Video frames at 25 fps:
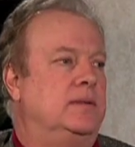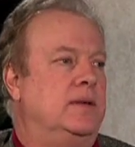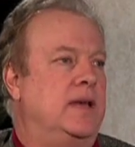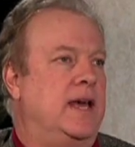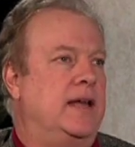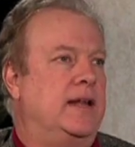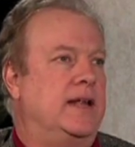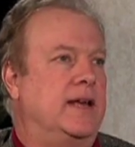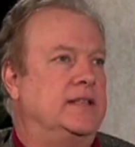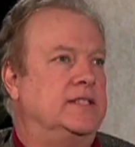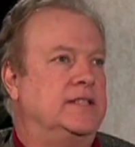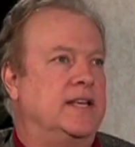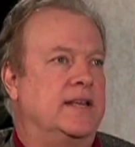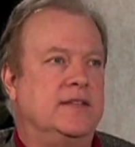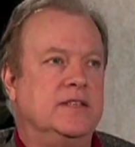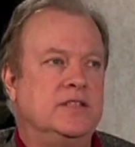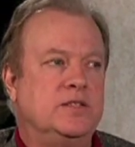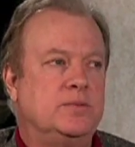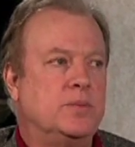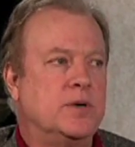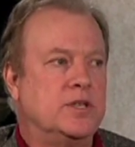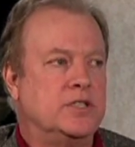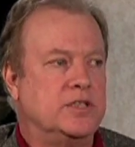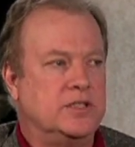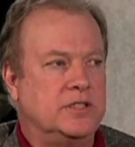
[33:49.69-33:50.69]
And I say, this
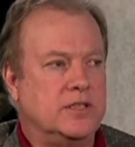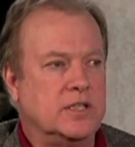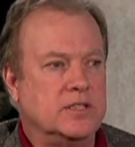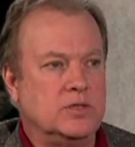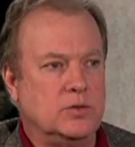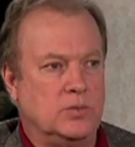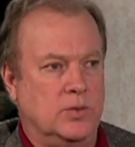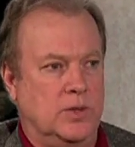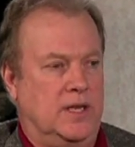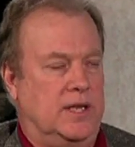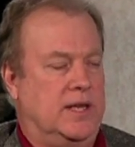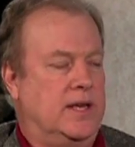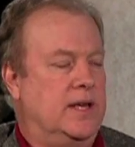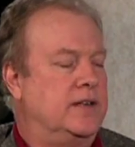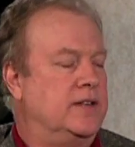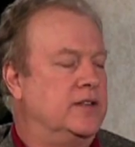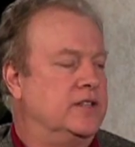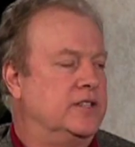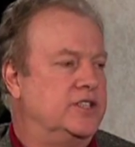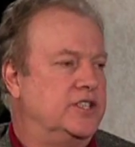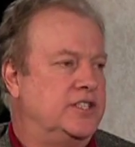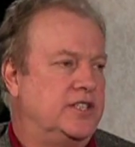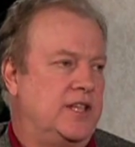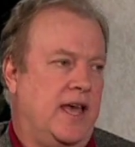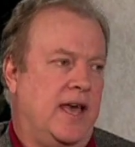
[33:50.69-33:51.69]
person doesn't really
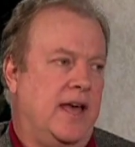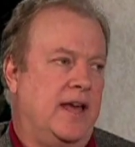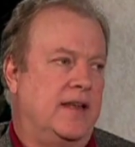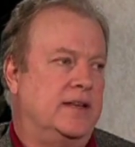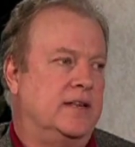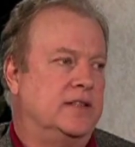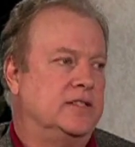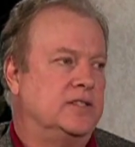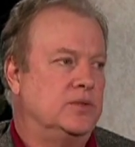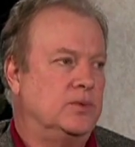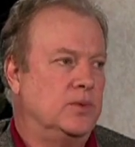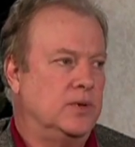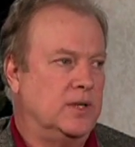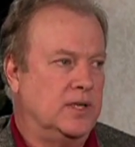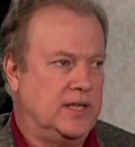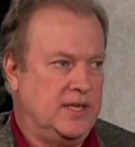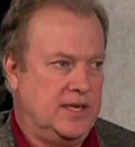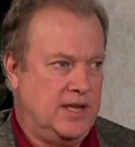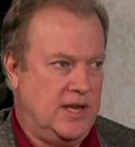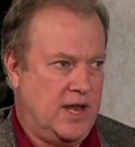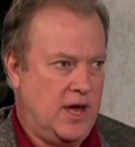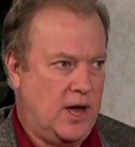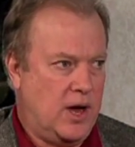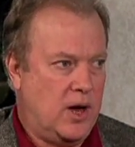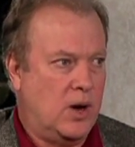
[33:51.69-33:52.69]
understand, doesn't really
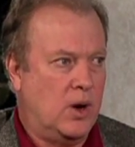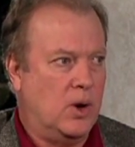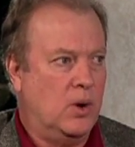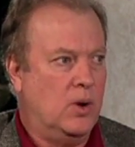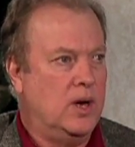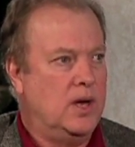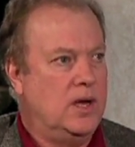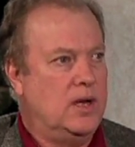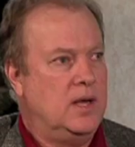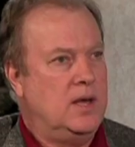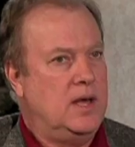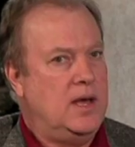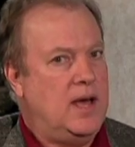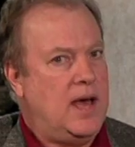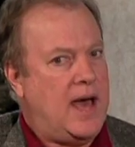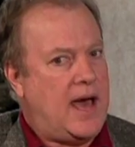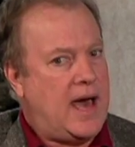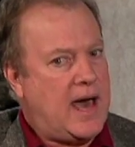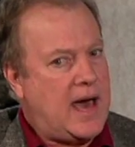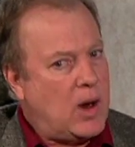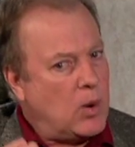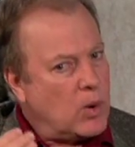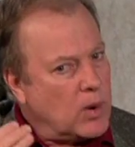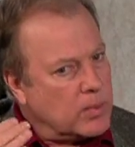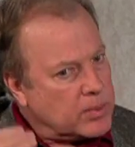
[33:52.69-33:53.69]
know
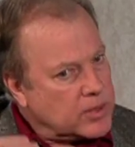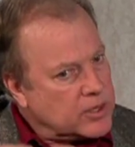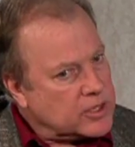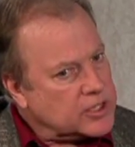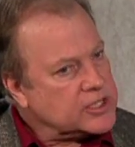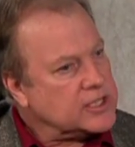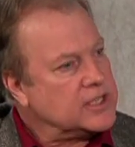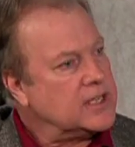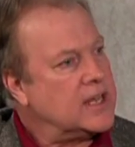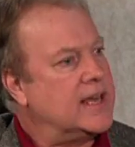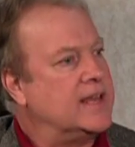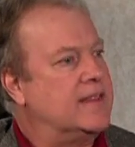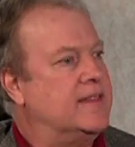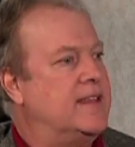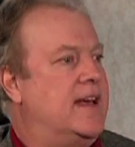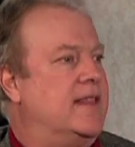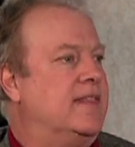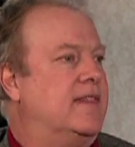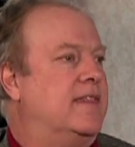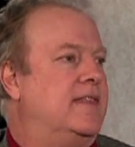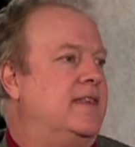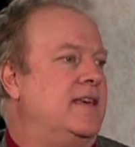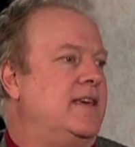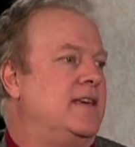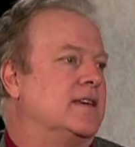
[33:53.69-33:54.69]
how a person like
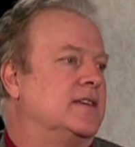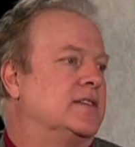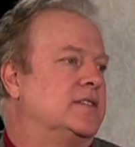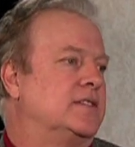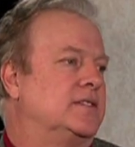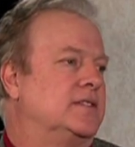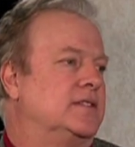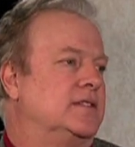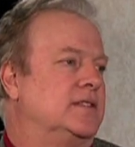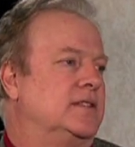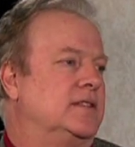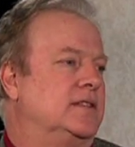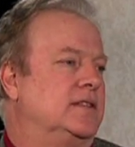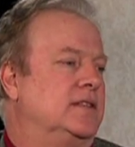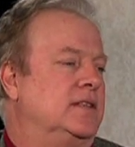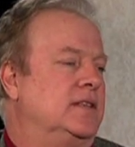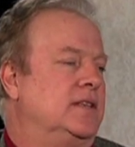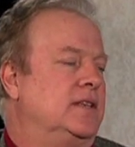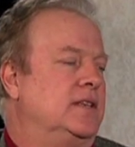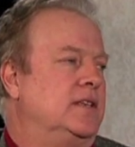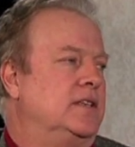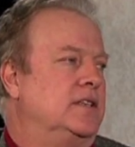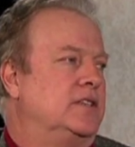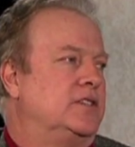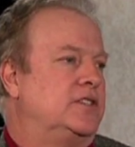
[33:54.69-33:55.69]
that thinks.
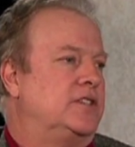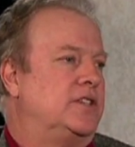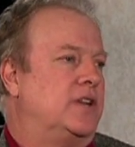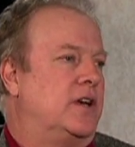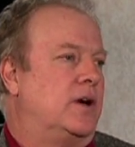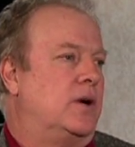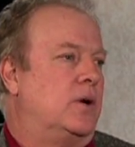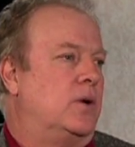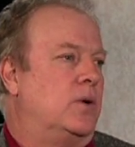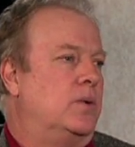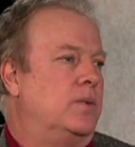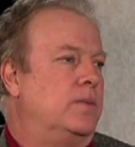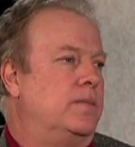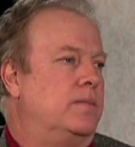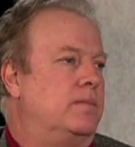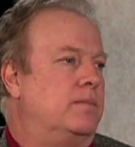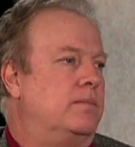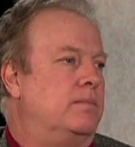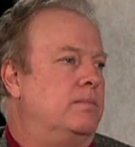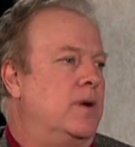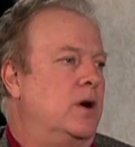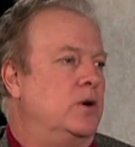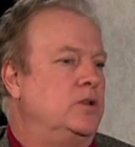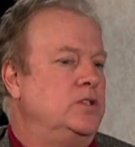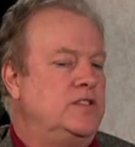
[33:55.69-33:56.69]
So
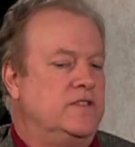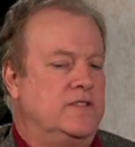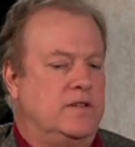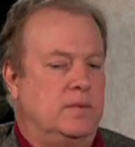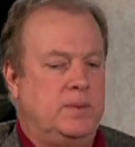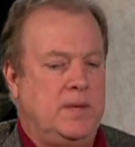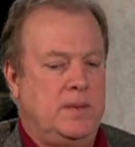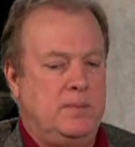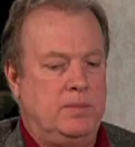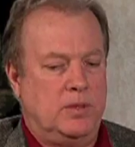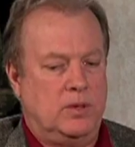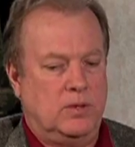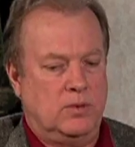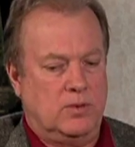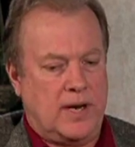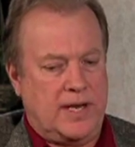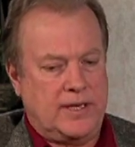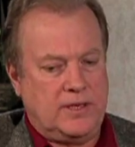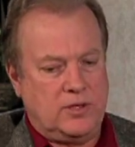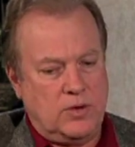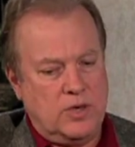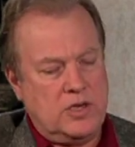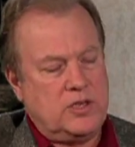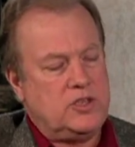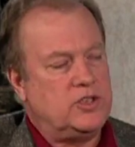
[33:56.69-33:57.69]
most of the people who
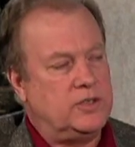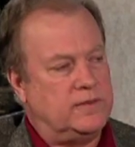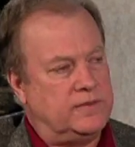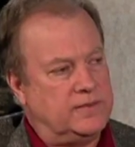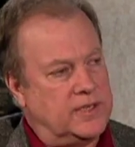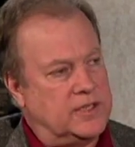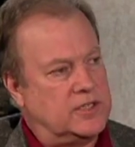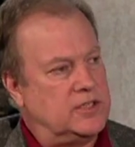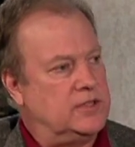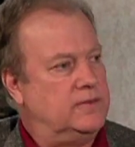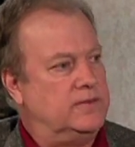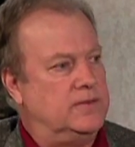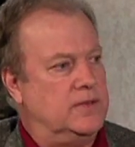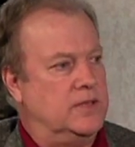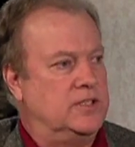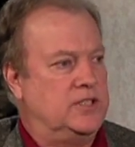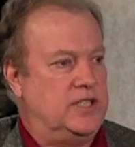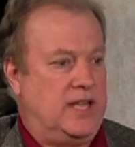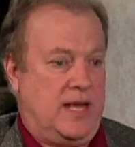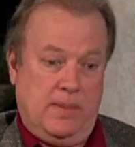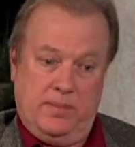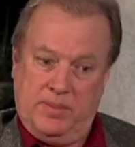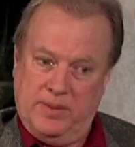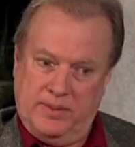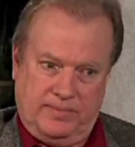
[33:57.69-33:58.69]
write Christian fiction, for
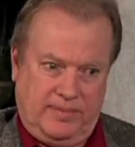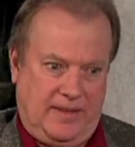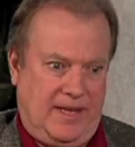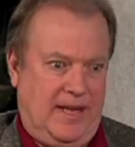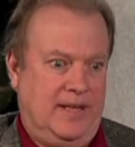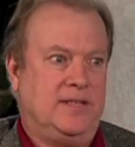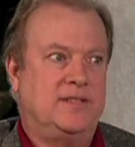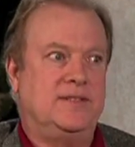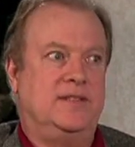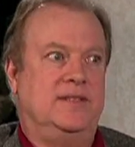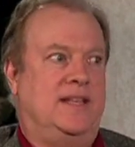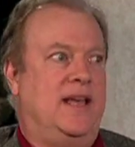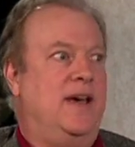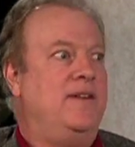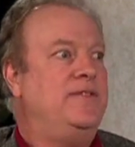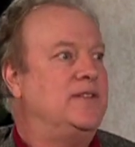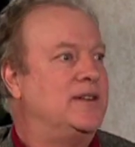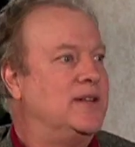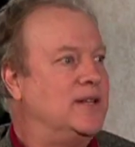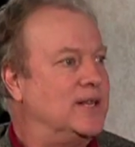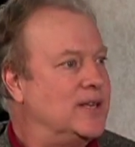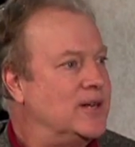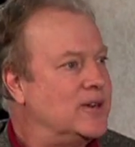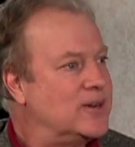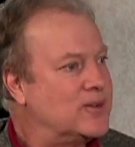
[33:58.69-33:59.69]
example,
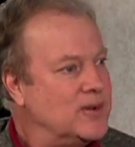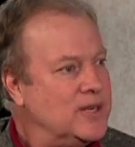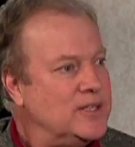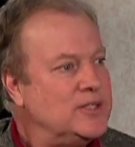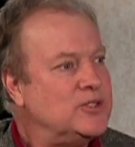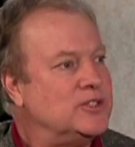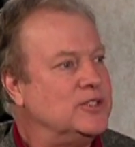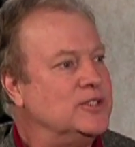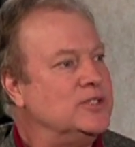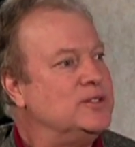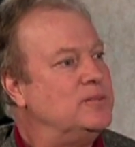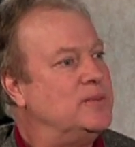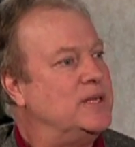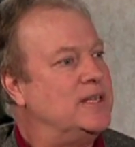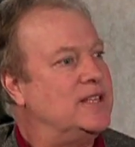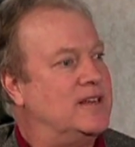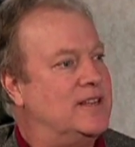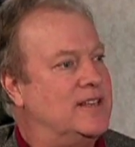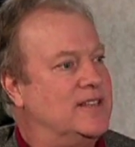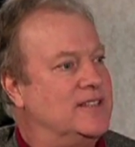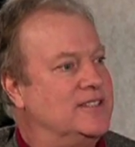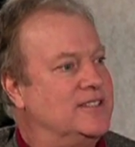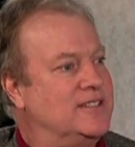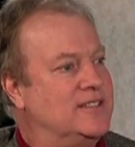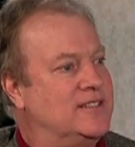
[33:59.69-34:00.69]
definitely are Christians
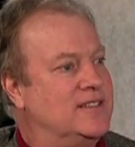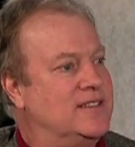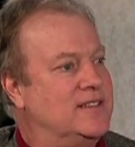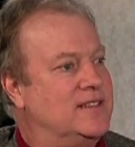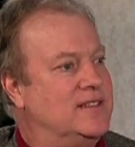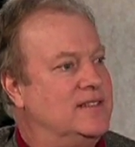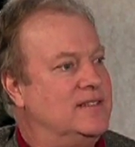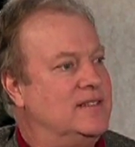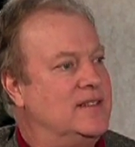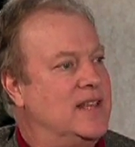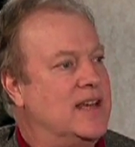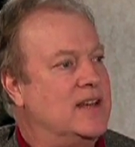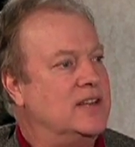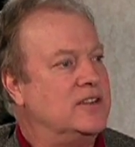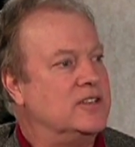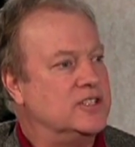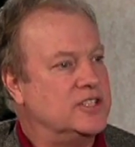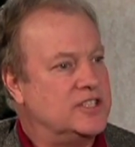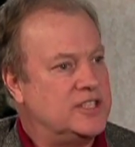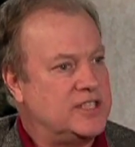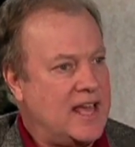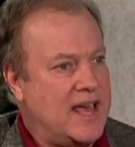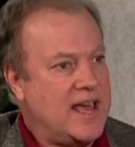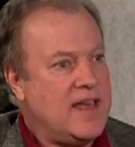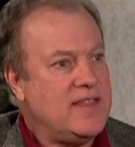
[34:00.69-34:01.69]
because they
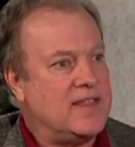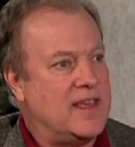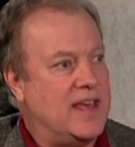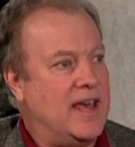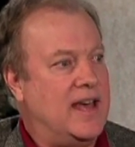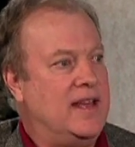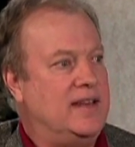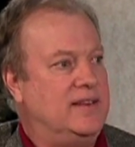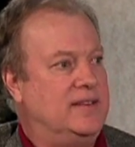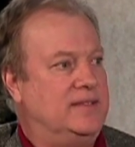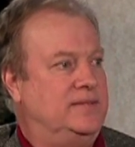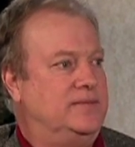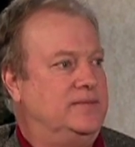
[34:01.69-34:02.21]
understand that.